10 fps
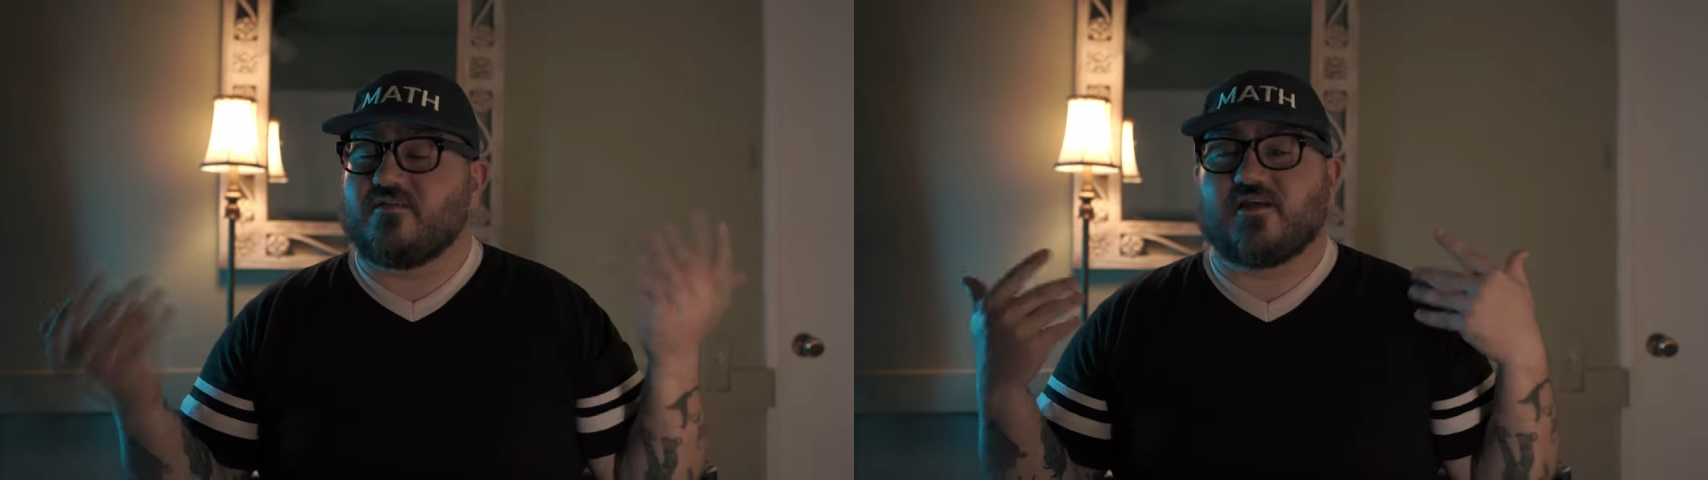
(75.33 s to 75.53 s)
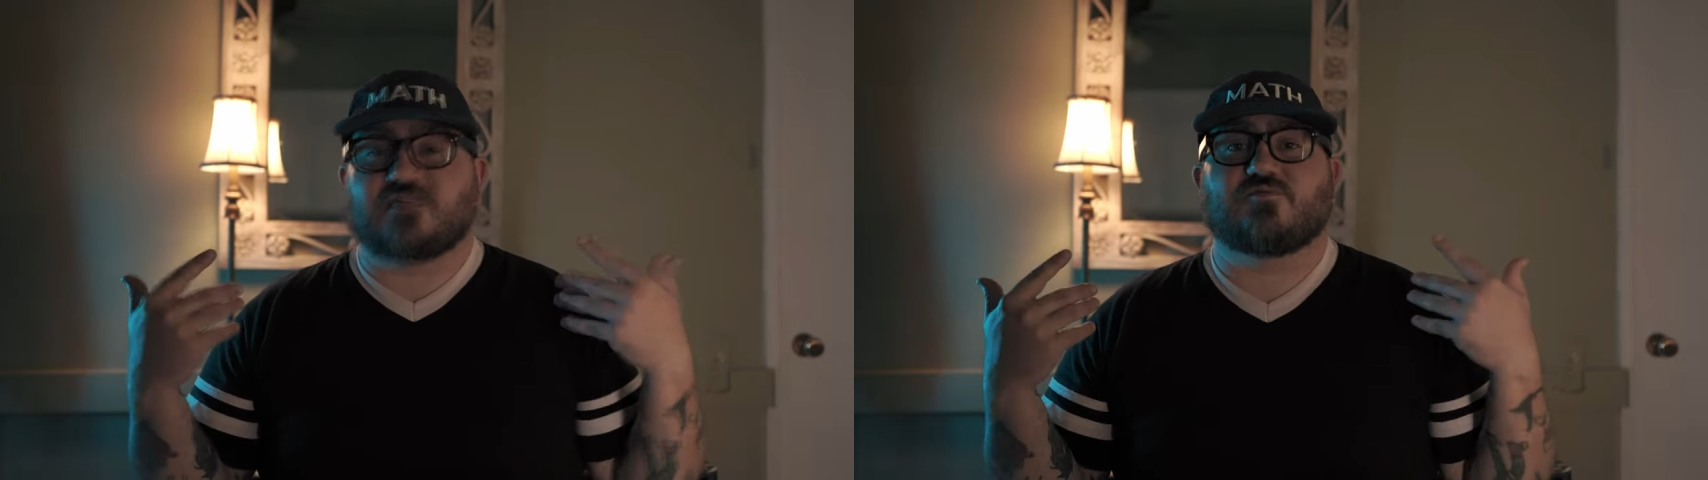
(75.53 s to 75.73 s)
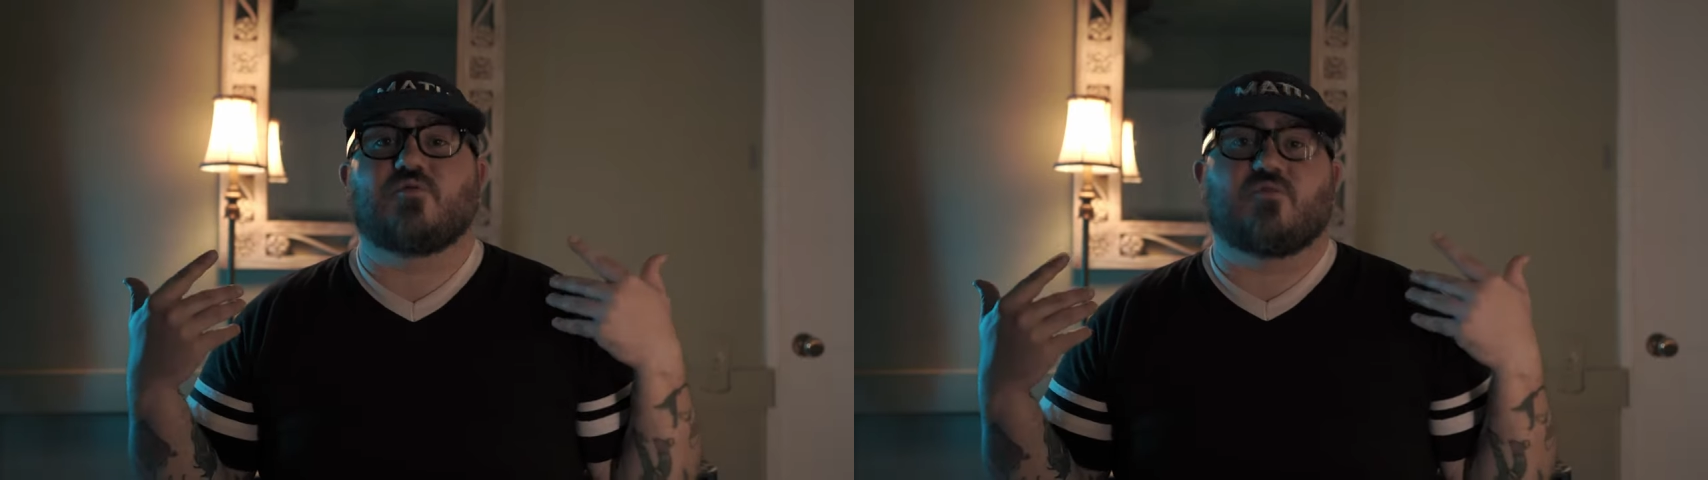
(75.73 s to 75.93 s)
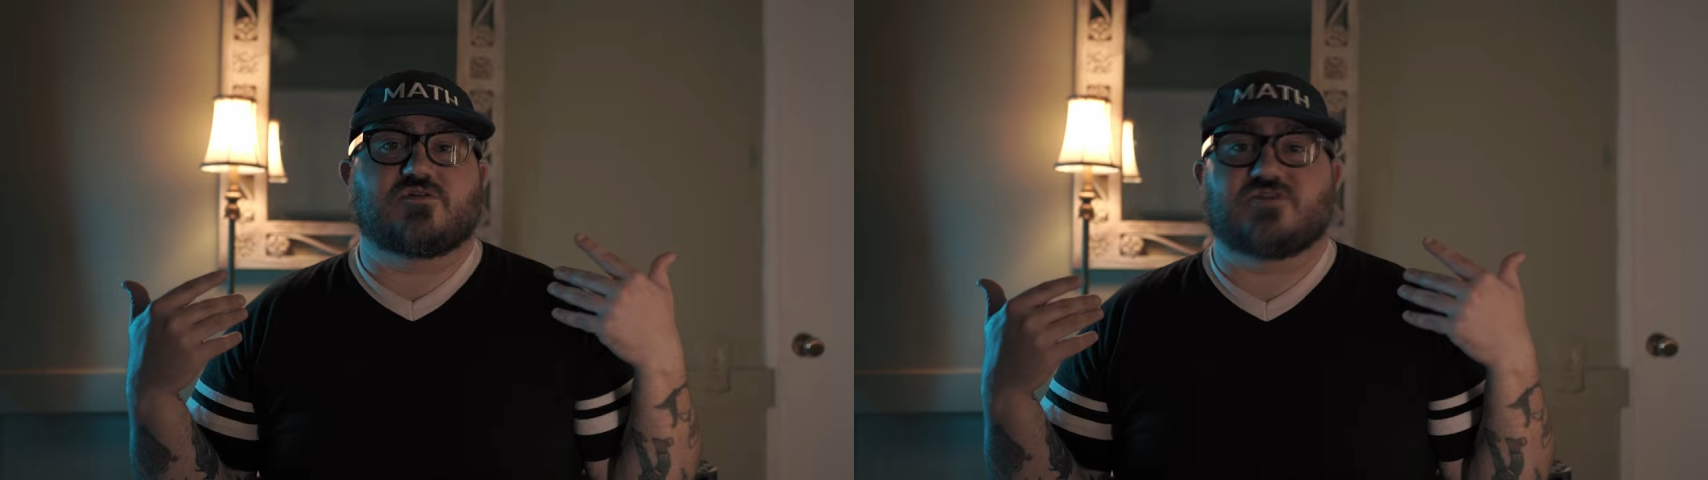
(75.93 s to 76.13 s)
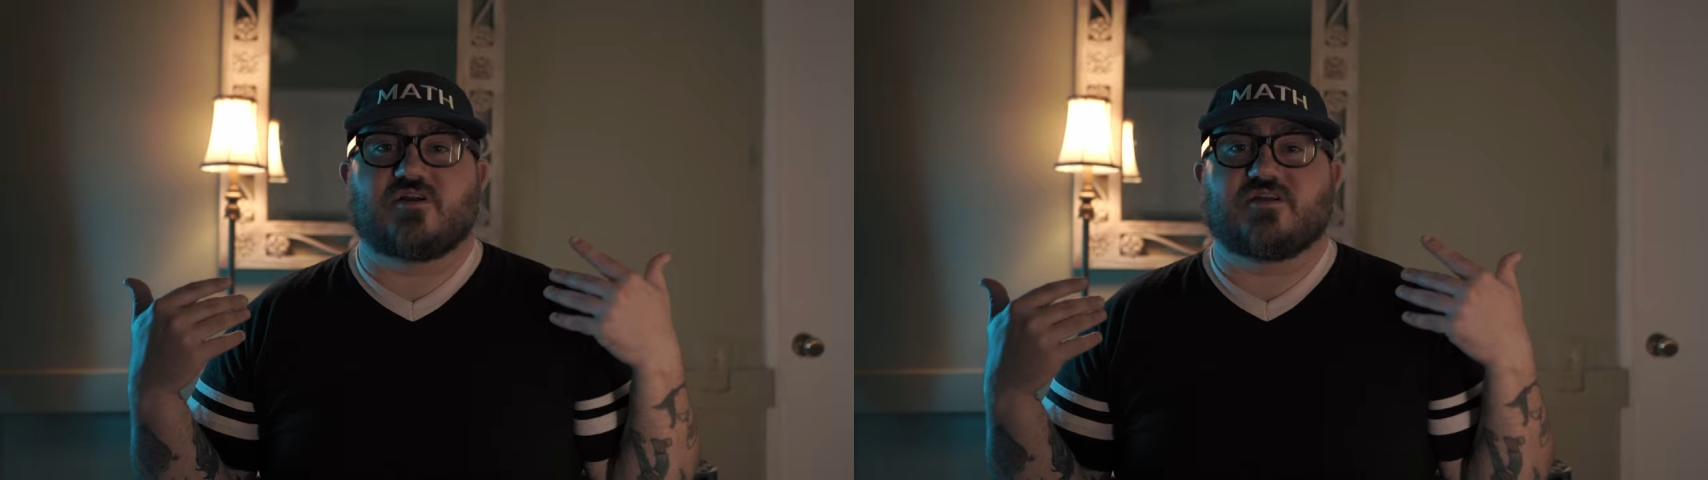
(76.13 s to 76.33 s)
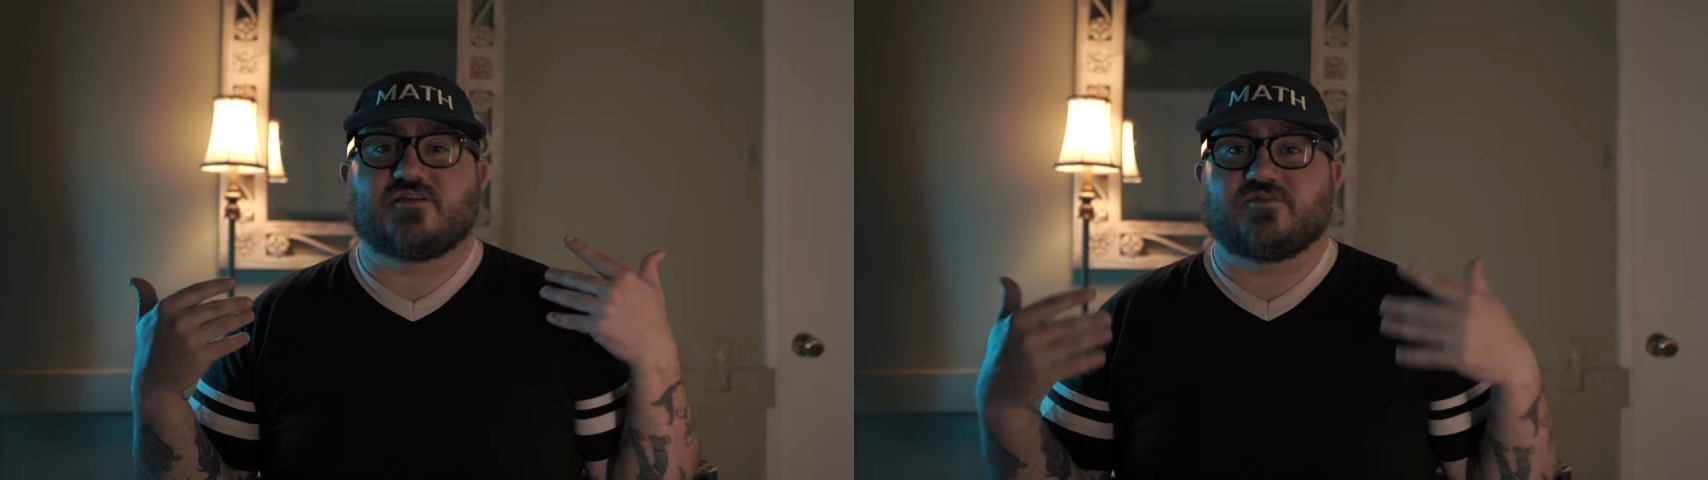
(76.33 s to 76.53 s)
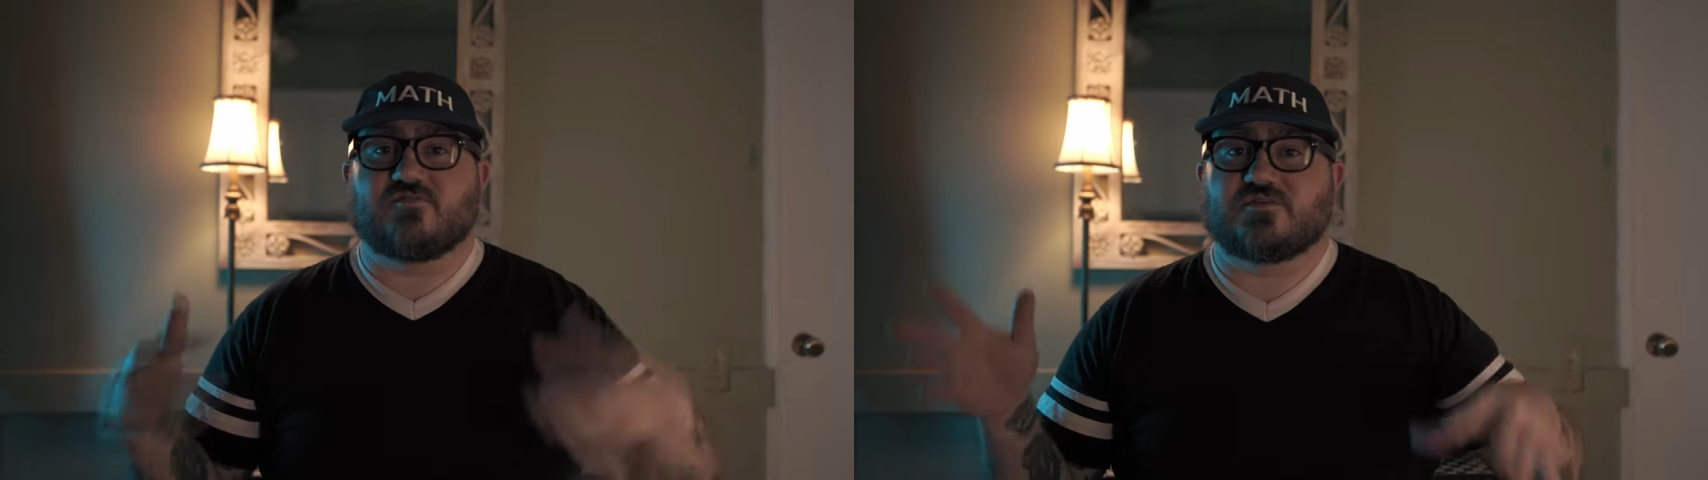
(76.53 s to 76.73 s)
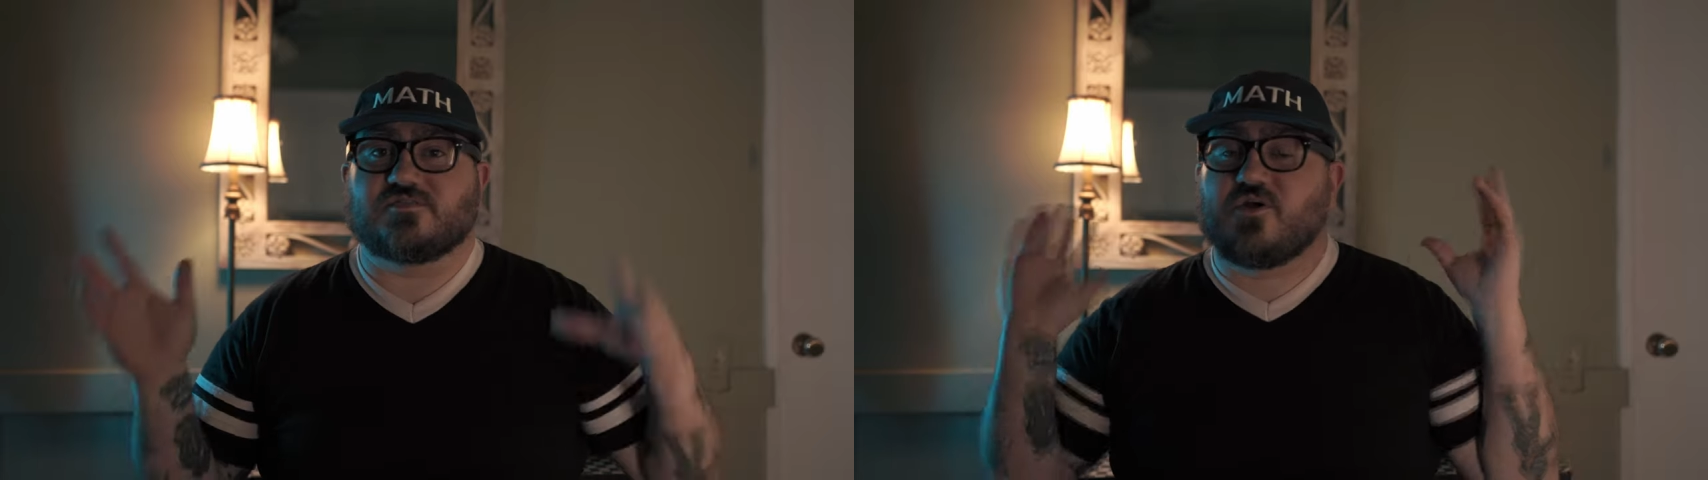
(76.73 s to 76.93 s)
And that's what we're trying to
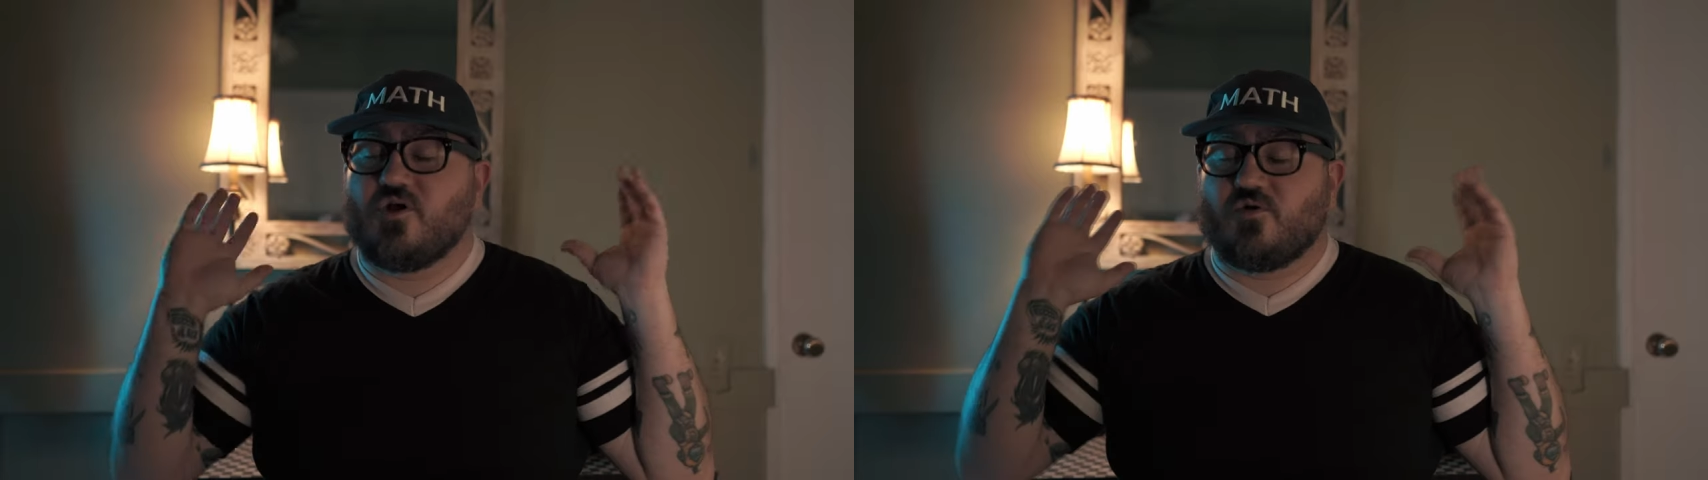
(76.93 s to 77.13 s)
do is